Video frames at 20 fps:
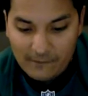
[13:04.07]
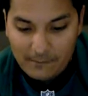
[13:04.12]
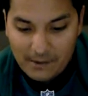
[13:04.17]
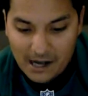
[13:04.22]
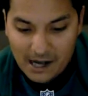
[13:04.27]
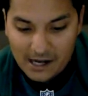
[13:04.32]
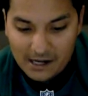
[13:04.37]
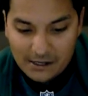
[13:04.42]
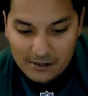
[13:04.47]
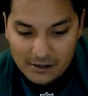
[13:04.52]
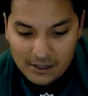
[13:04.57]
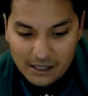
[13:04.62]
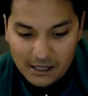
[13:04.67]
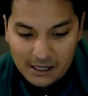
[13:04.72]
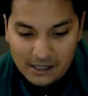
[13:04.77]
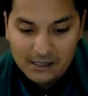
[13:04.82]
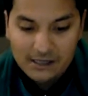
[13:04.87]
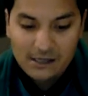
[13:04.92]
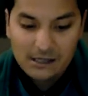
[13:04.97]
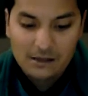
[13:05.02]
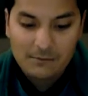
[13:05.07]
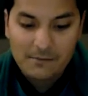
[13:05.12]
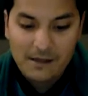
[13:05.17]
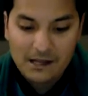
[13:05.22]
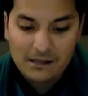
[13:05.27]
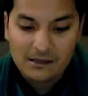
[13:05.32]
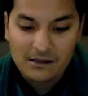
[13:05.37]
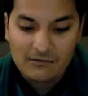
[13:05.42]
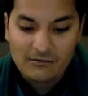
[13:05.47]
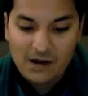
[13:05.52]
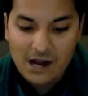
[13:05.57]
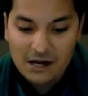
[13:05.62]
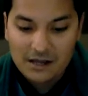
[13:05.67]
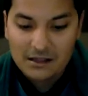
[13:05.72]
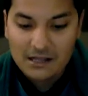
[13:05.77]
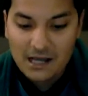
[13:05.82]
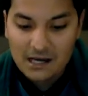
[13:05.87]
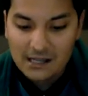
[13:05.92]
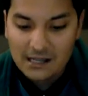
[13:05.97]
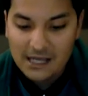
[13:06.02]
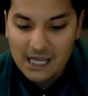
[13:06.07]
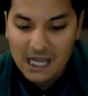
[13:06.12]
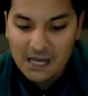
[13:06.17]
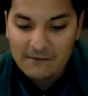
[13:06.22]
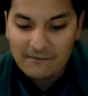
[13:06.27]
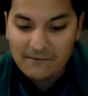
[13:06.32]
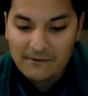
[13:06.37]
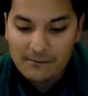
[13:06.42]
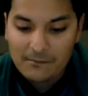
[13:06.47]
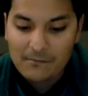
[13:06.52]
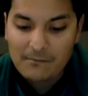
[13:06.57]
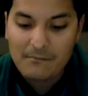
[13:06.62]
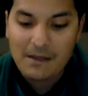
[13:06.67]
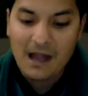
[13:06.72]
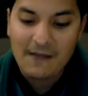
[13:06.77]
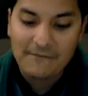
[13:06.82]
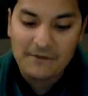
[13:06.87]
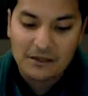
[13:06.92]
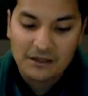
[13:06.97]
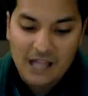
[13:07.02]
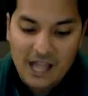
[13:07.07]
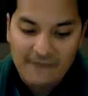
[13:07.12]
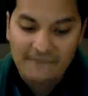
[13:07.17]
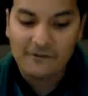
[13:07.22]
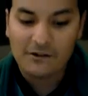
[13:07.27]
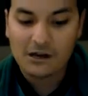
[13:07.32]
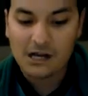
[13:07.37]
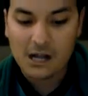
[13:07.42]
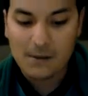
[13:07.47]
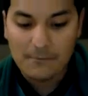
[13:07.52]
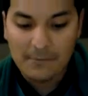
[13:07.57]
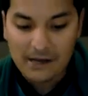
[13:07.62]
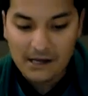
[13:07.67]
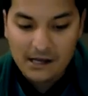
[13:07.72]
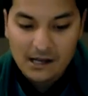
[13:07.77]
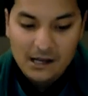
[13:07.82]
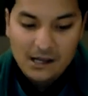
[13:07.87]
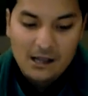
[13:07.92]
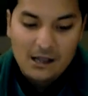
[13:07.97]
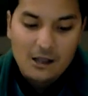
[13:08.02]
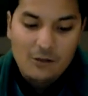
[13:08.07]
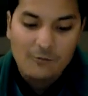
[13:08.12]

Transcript: off a bye, you can expect a rock-solid game from Matthew Stafford and company,